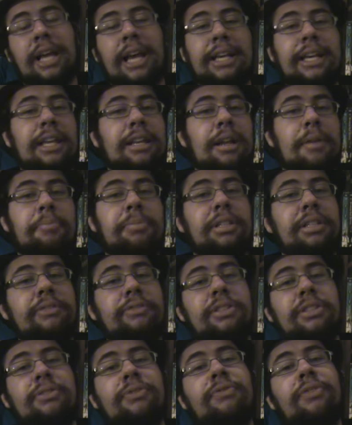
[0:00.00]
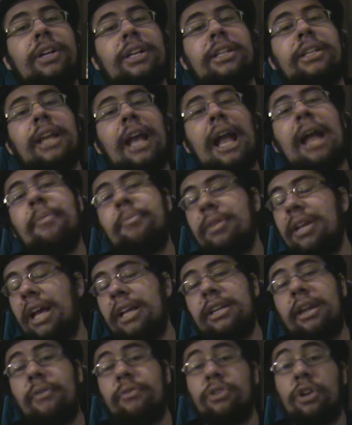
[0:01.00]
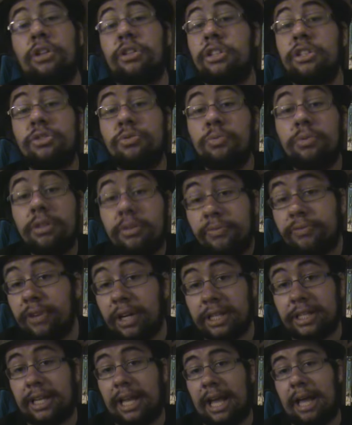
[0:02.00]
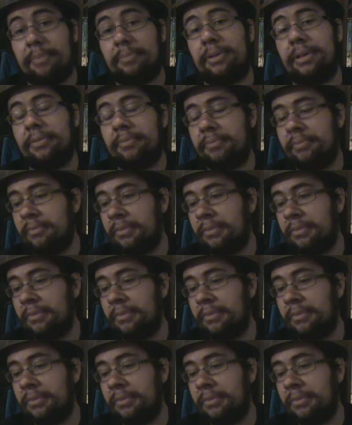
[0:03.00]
I cannot believe this fucking happened. I never thought this would fucking happen.